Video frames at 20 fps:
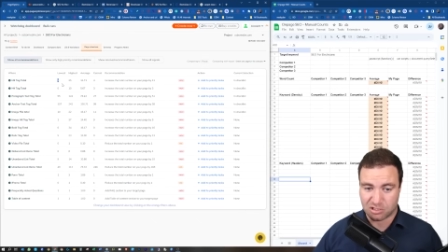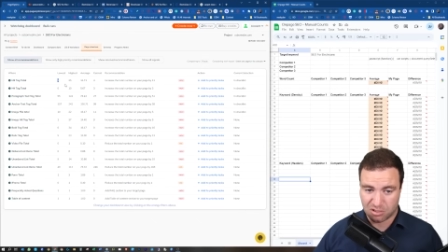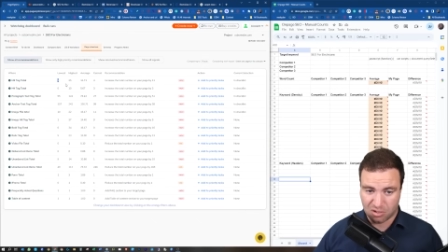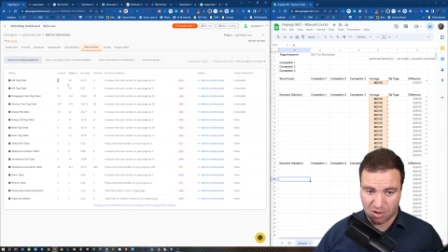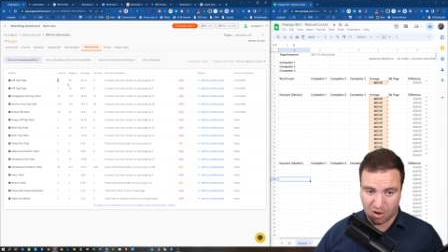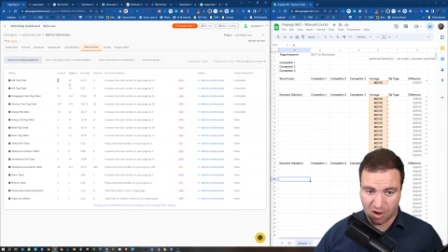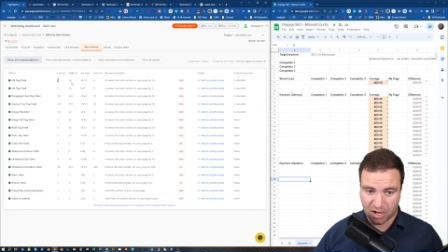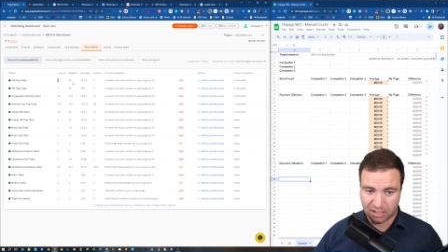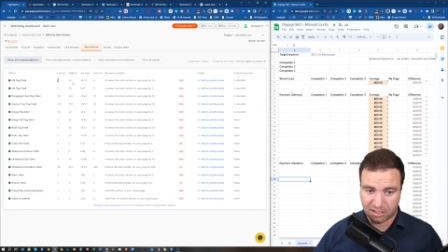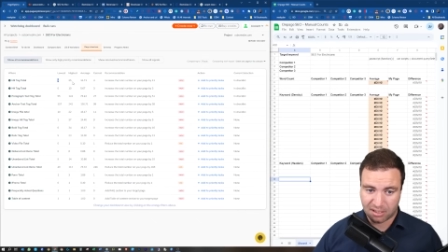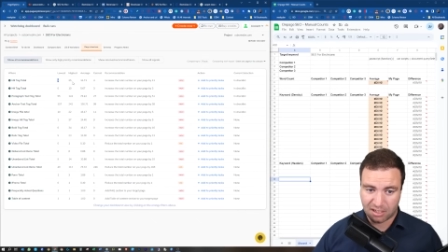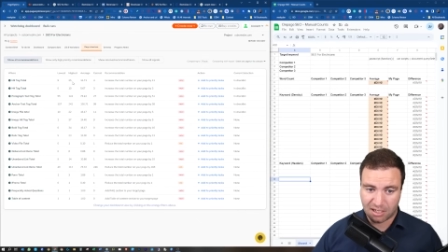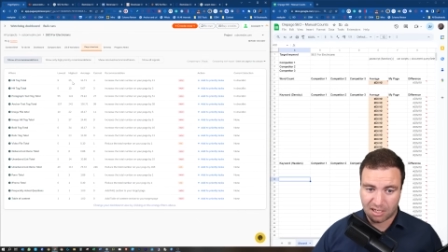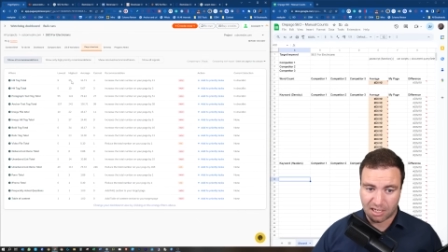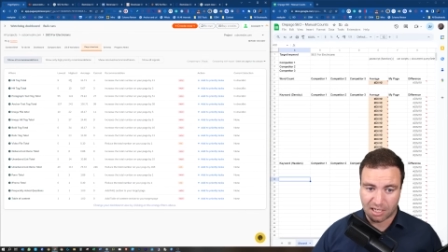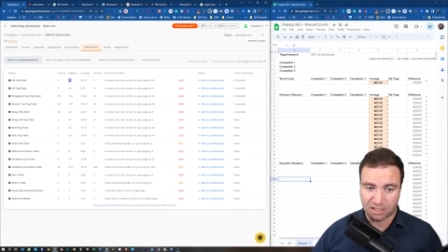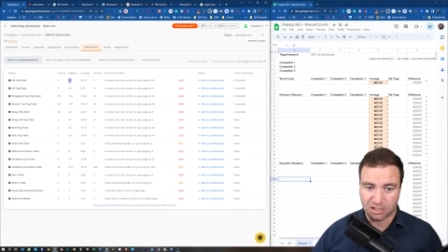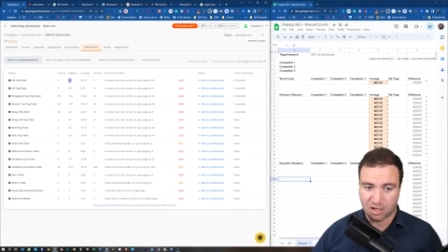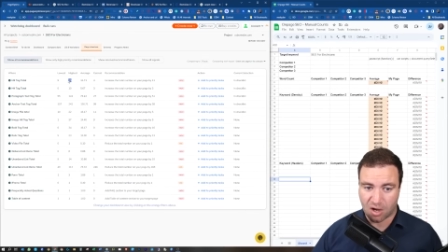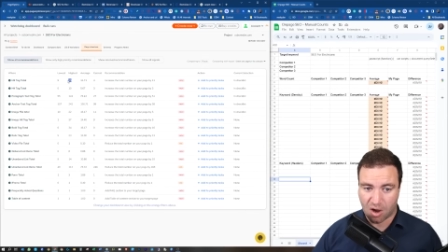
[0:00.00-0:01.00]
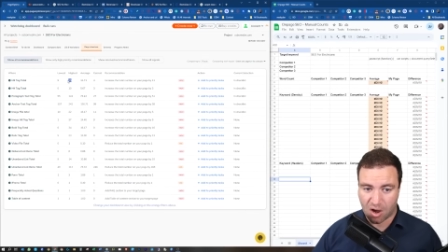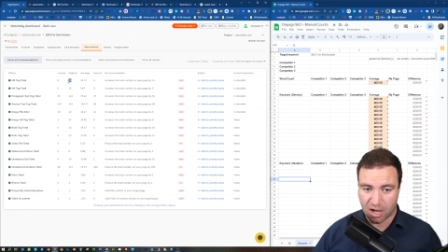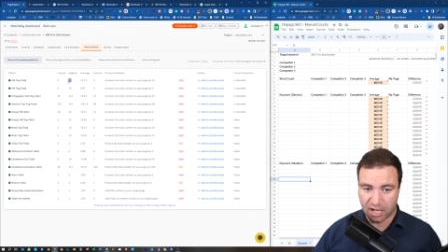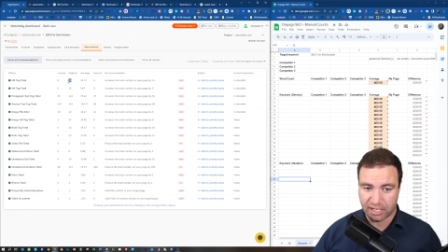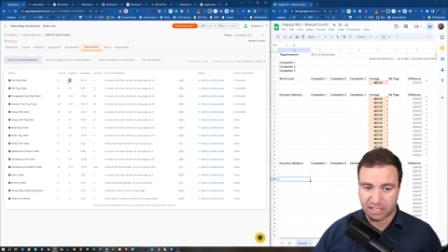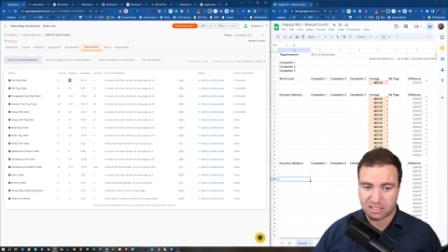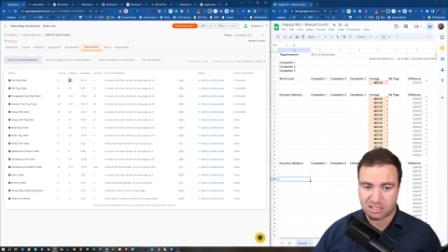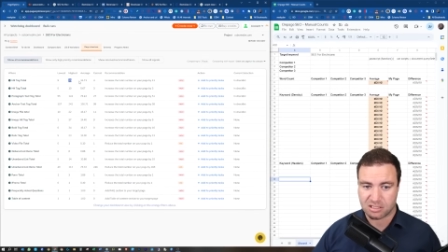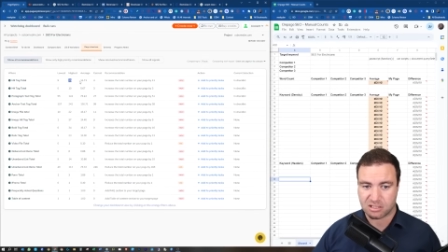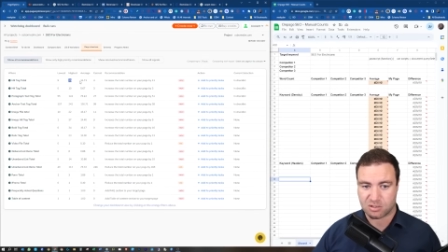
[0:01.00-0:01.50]
nine and the
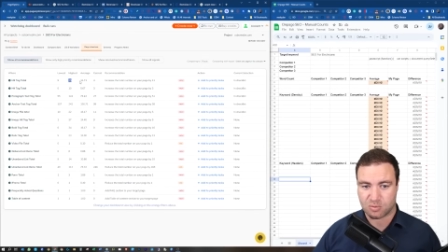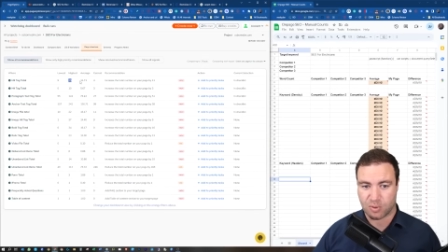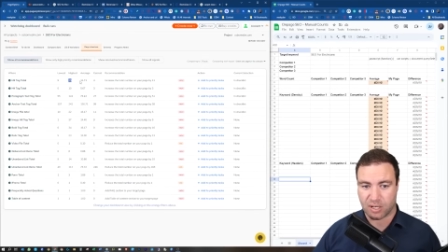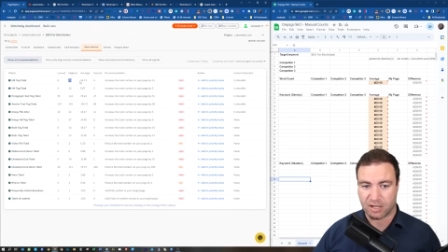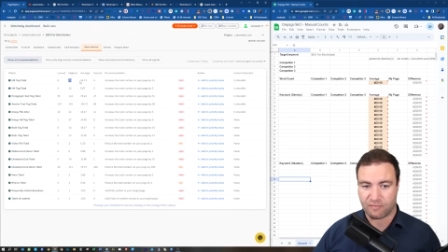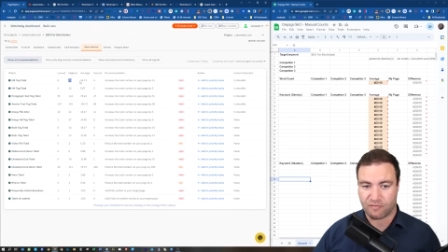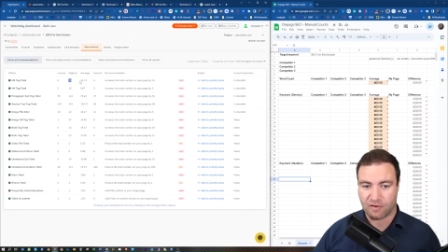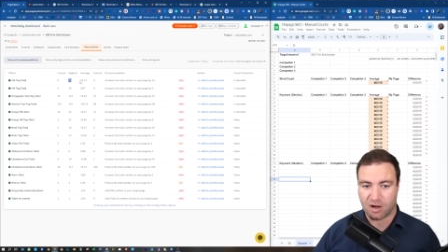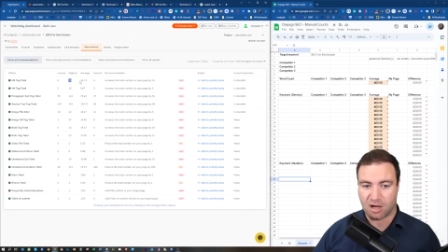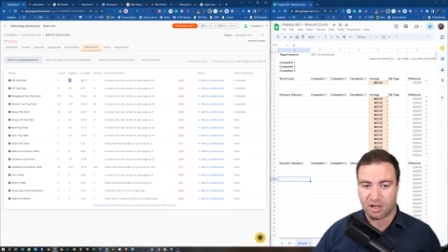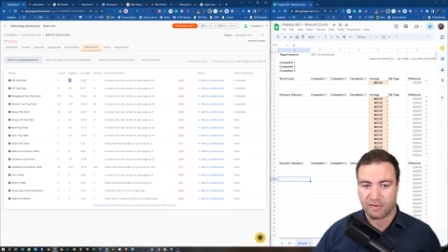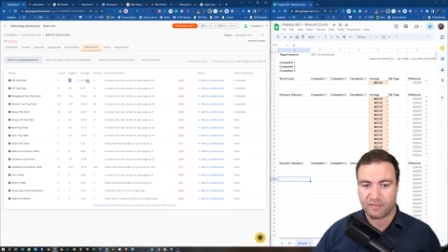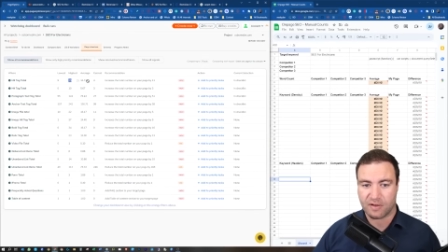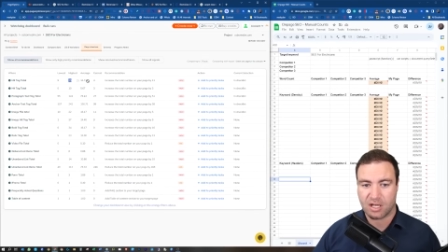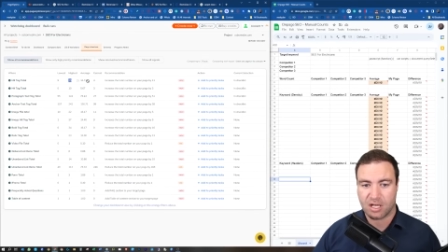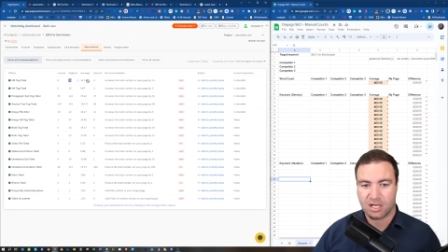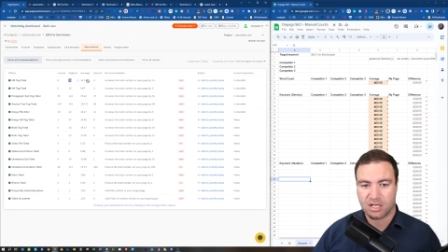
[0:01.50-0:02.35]
highest is 25.